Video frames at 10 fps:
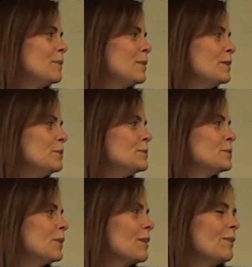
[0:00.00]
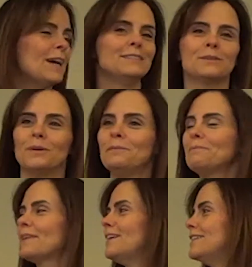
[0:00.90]
with the new Sioux Lookout High School.
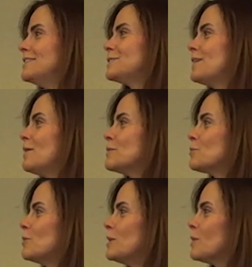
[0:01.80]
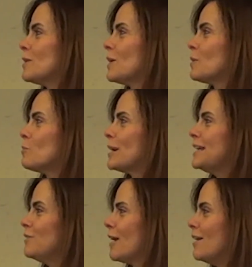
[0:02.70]
So that was when we were they were
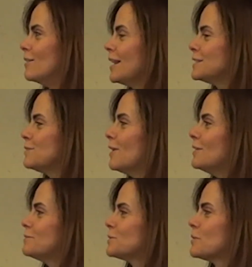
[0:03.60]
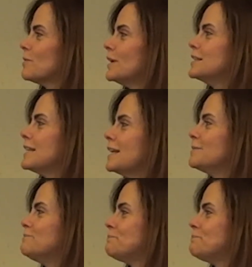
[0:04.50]
breaking ground last fall. So we're very excited.